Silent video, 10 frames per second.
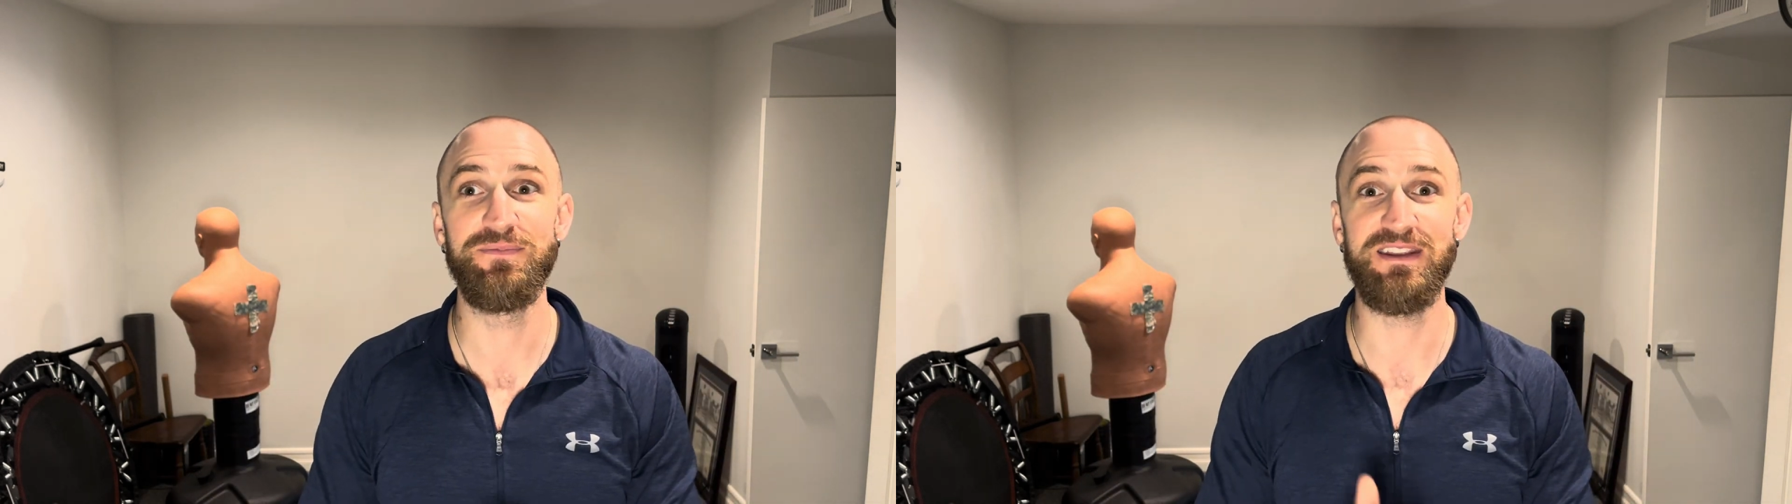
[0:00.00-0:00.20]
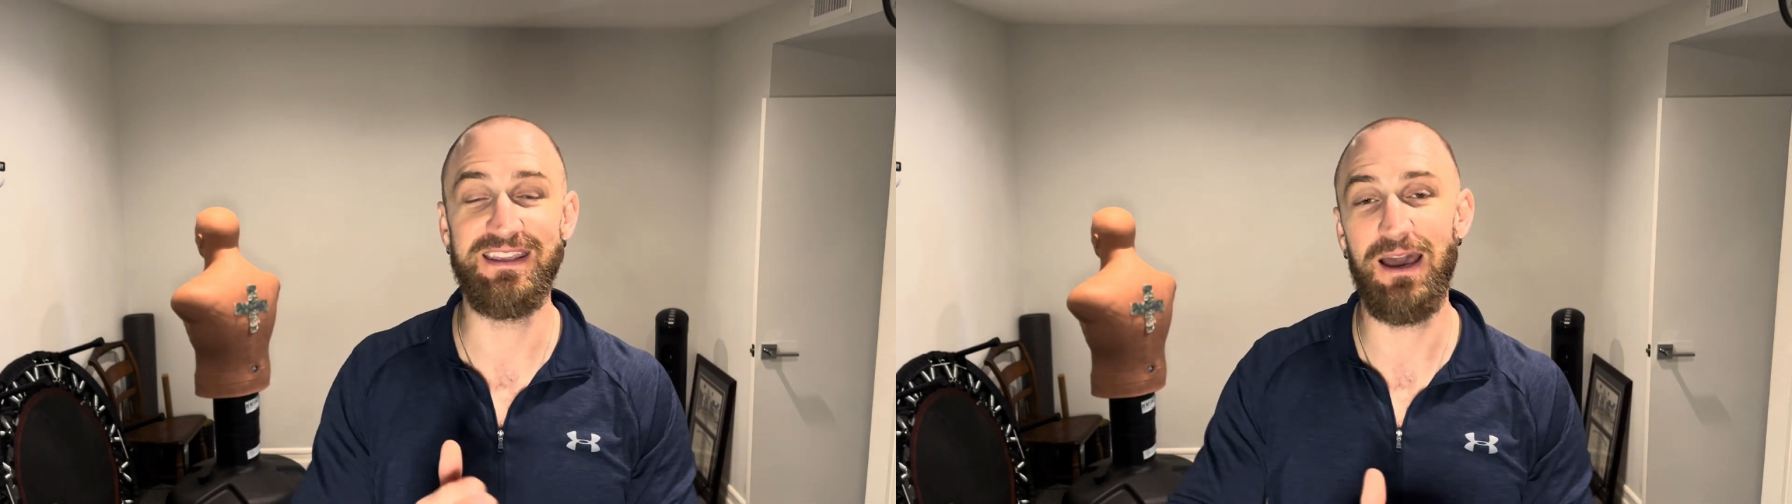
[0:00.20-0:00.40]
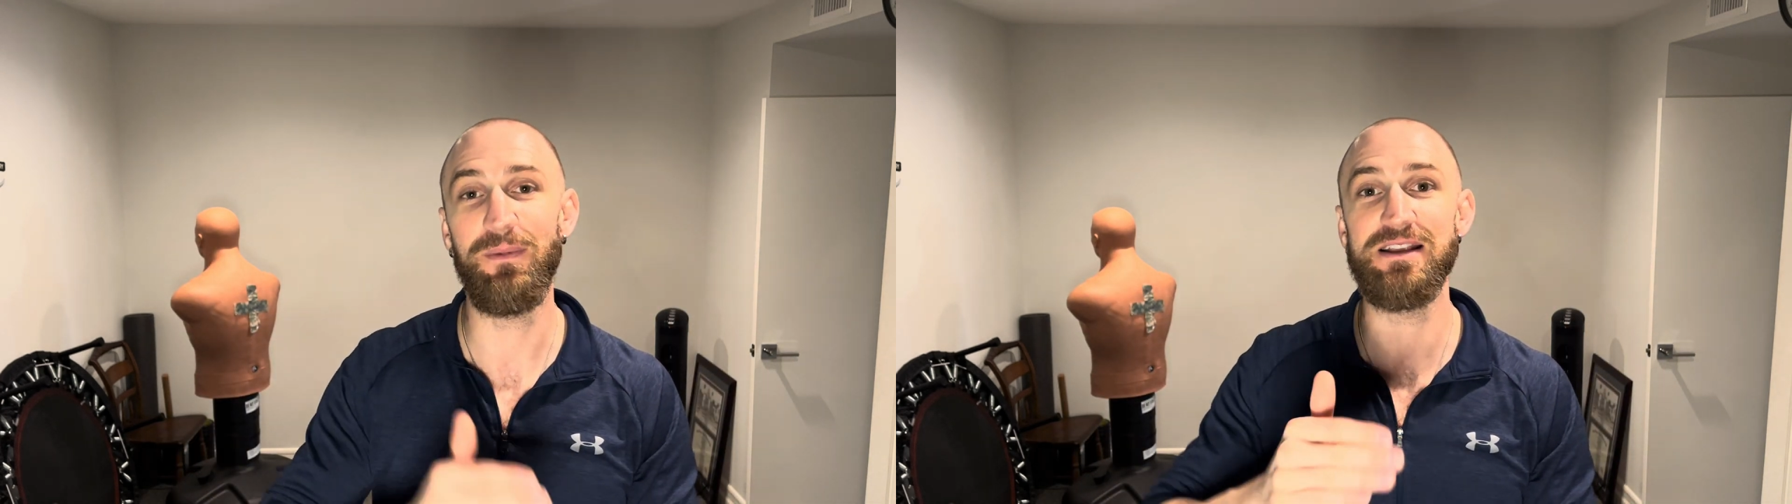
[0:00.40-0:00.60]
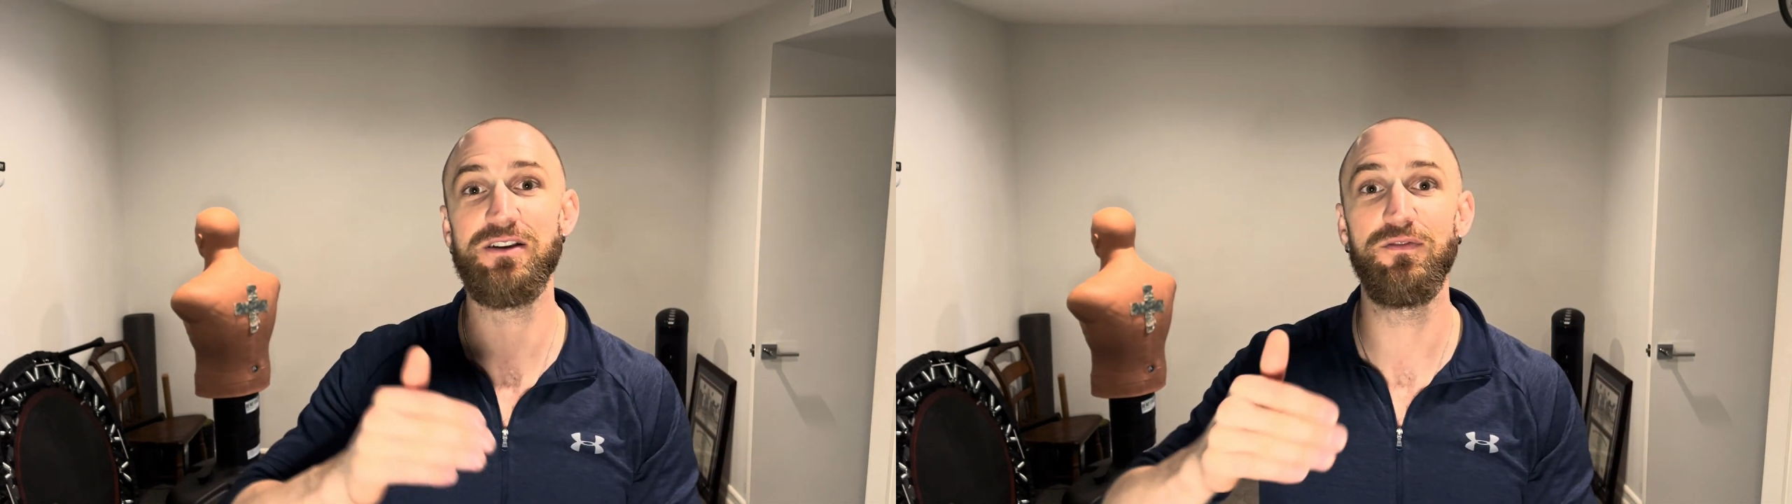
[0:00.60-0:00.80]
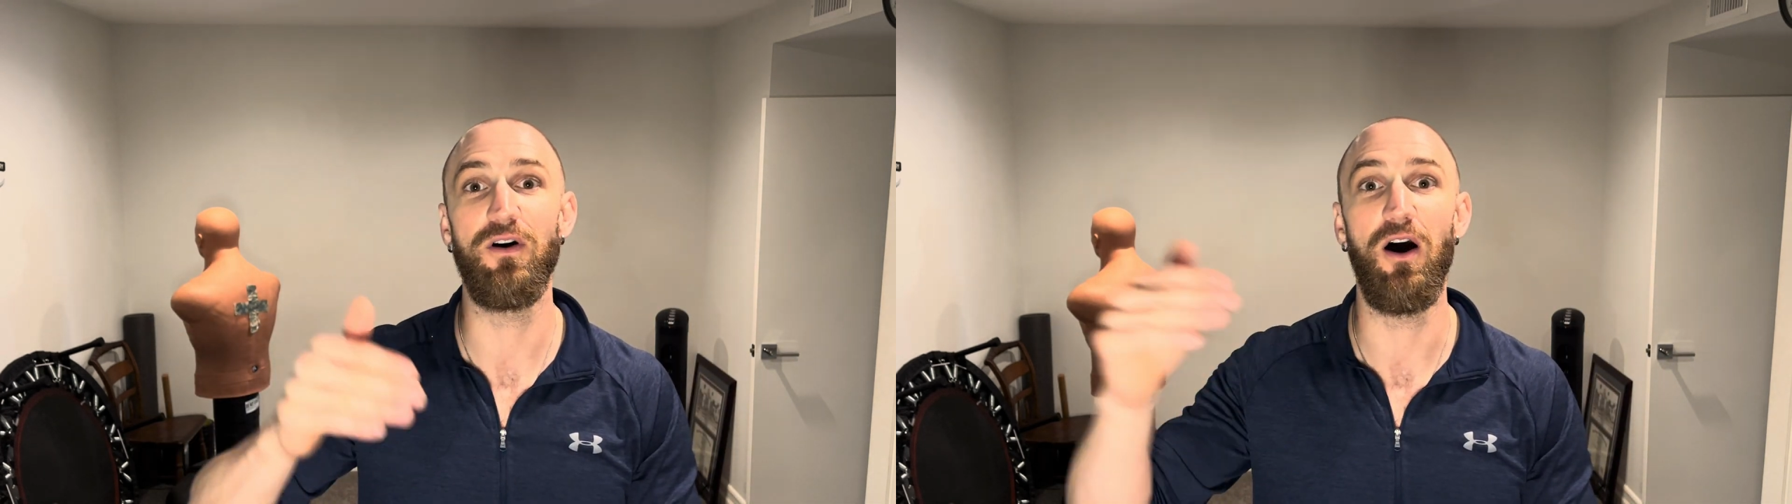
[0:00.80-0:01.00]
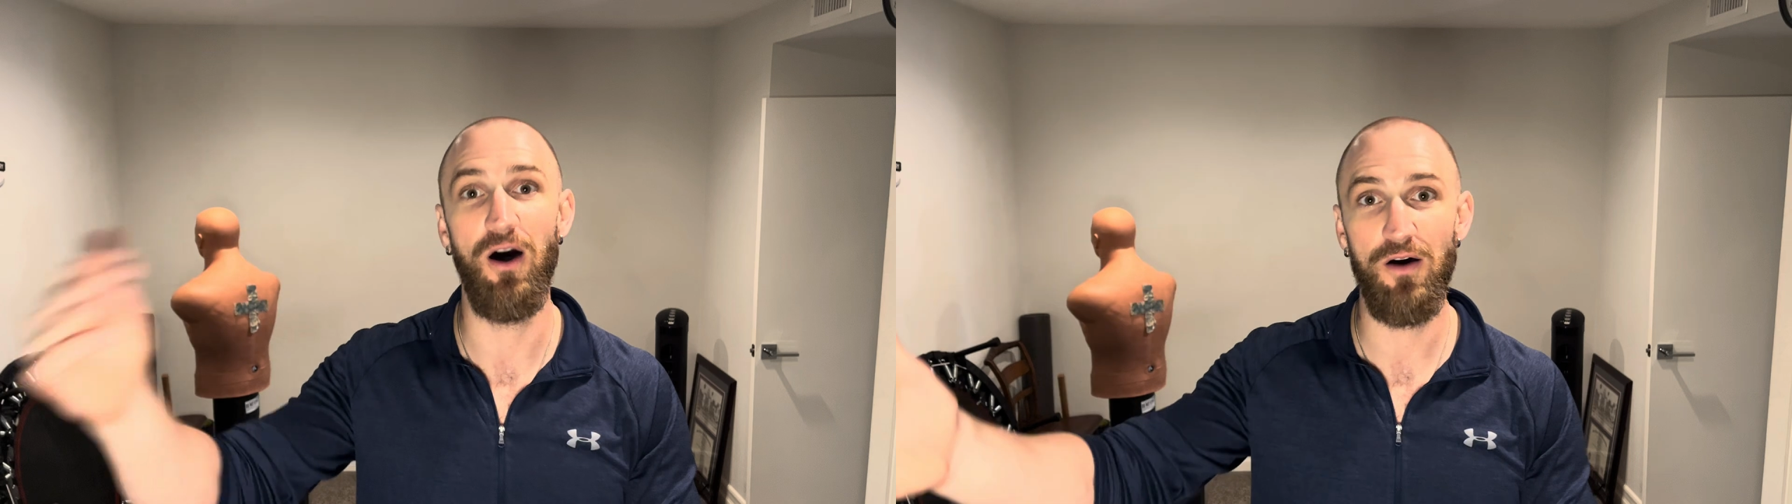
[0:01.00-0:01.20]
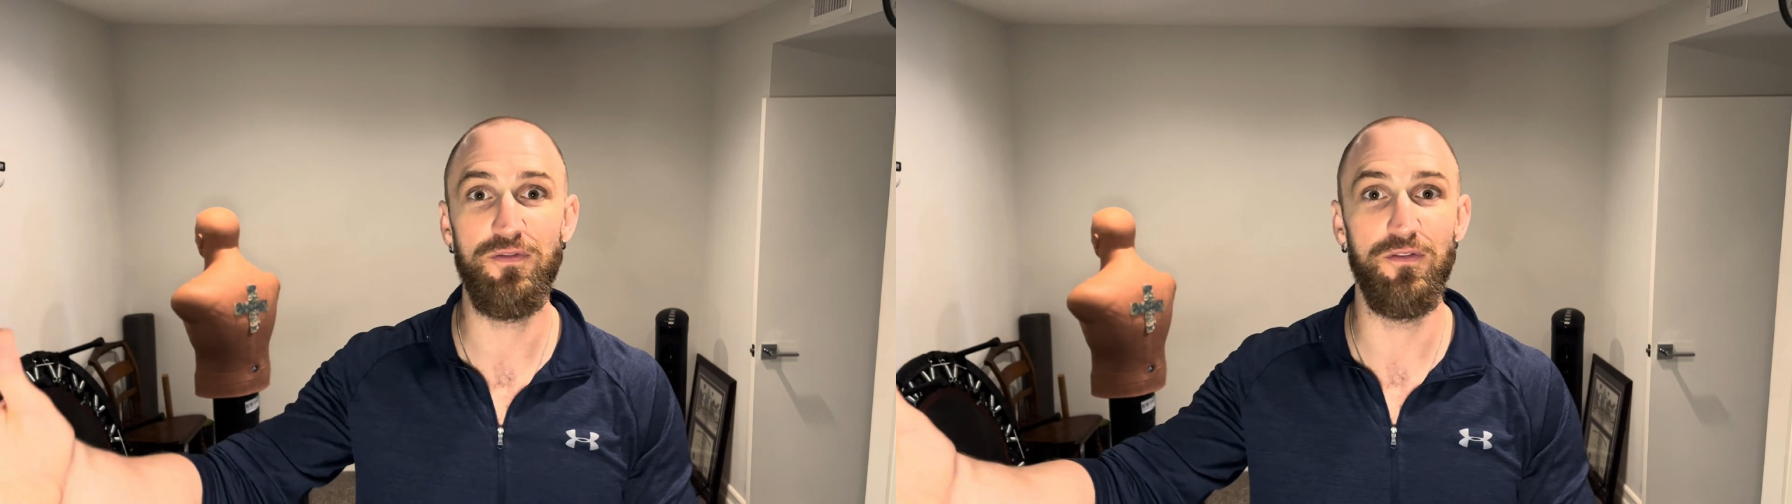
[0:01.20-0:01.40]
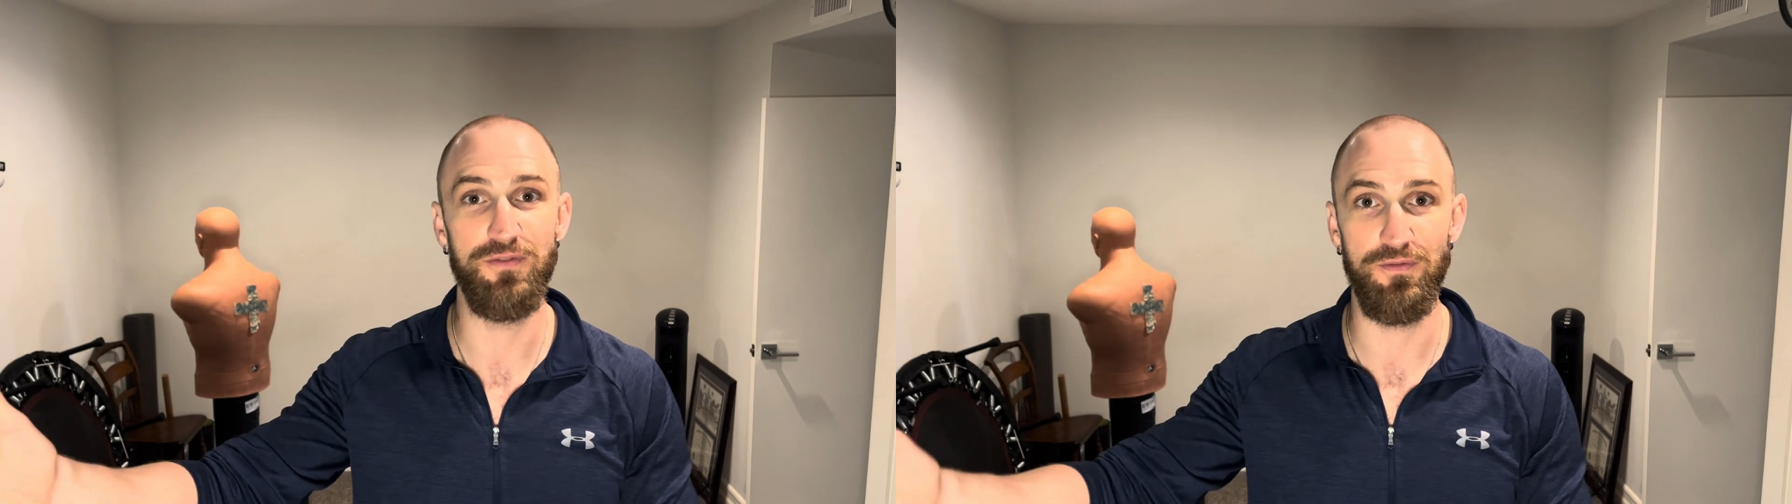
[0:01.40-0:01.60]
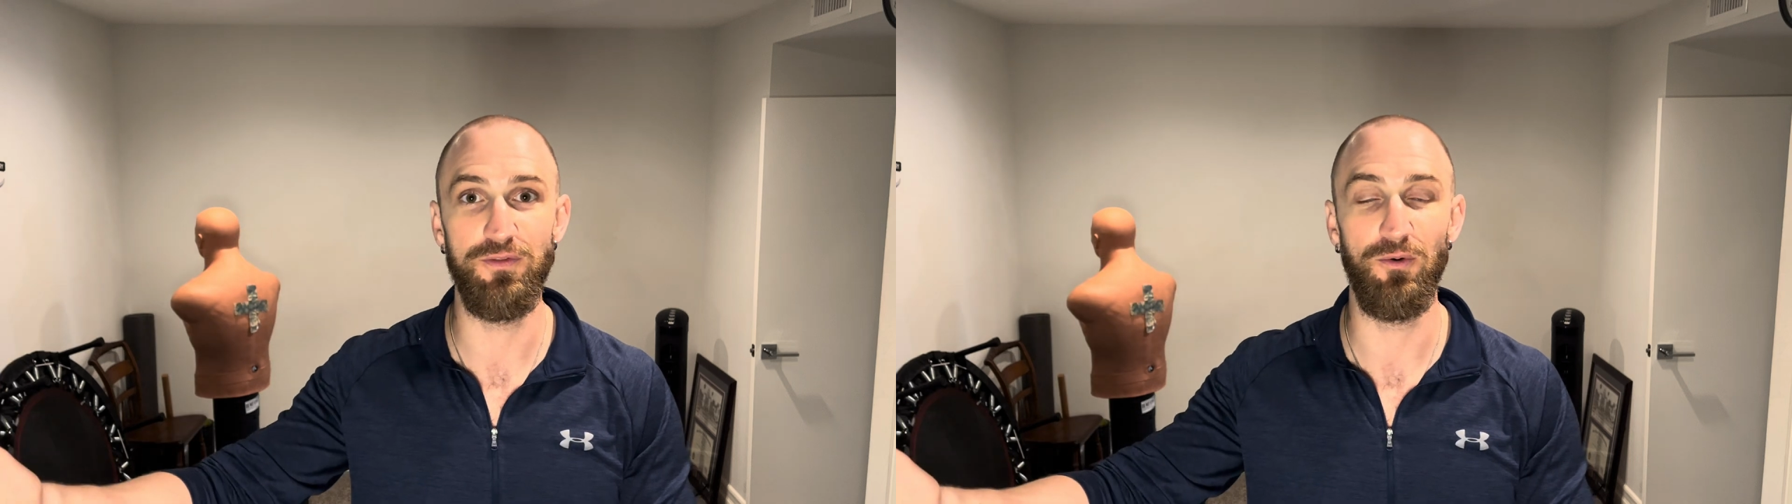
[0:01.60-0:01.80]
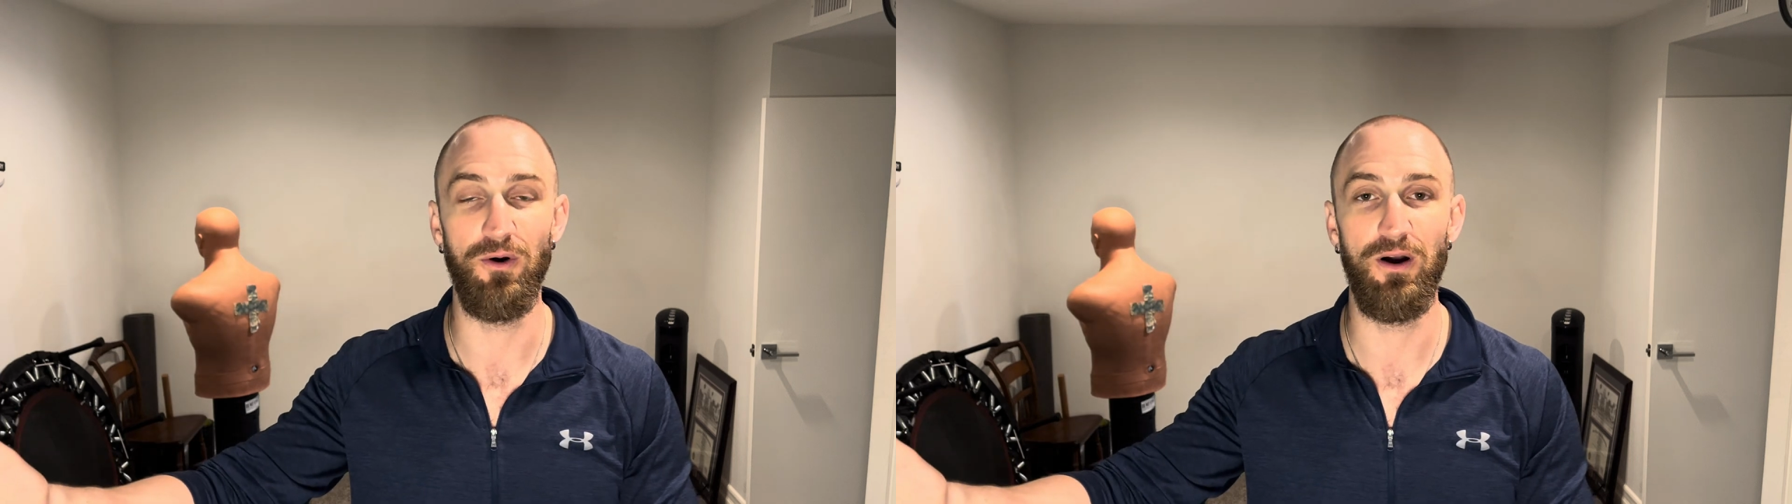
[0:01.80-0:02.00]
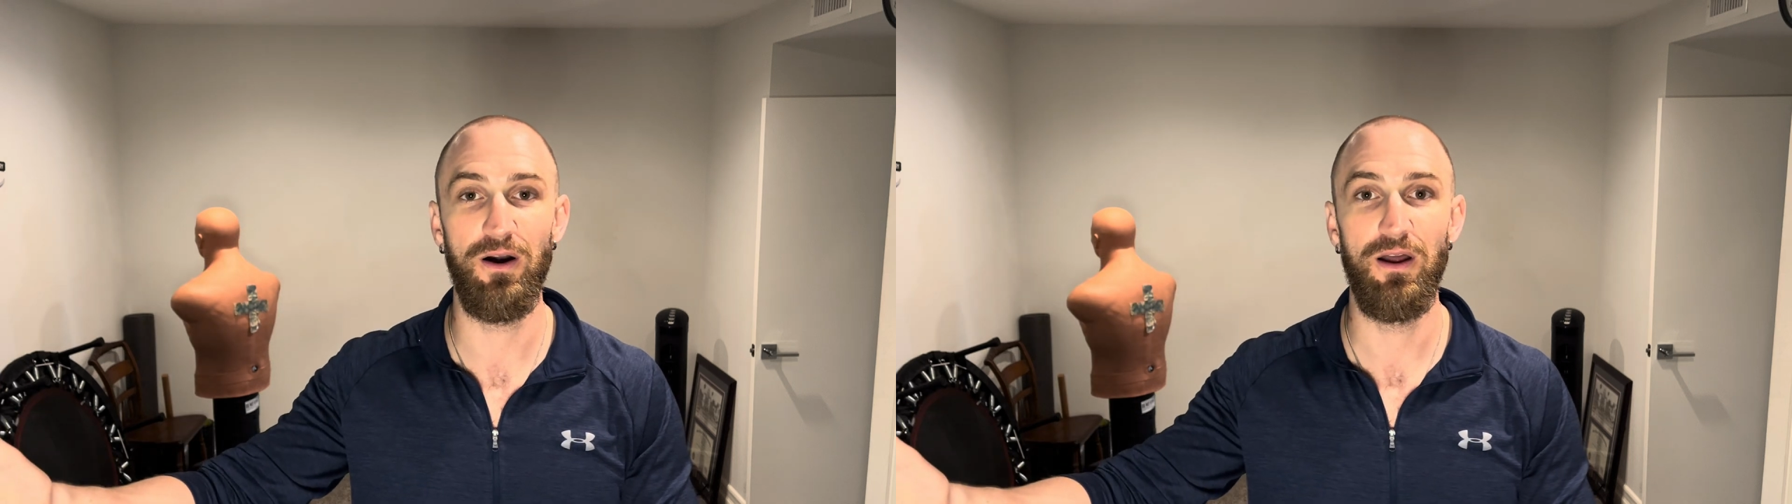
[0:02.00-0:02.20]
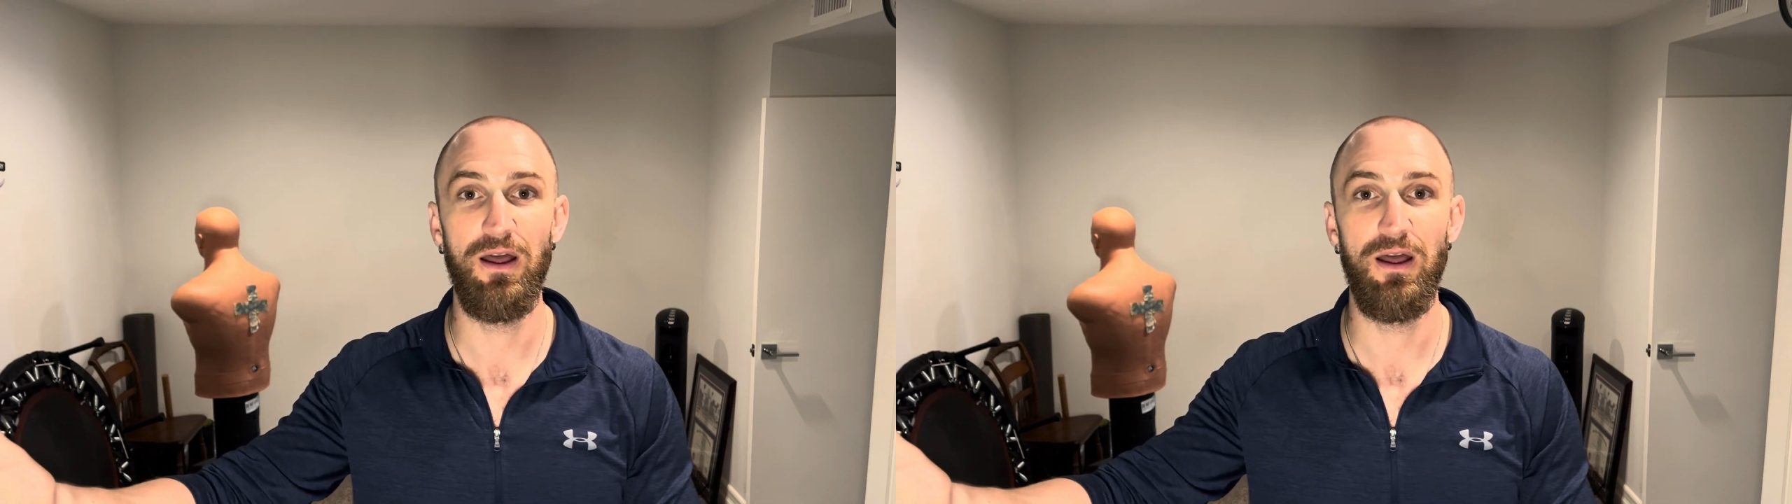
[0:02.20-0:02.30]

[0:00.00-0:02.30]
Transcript: to get myself off of the floor.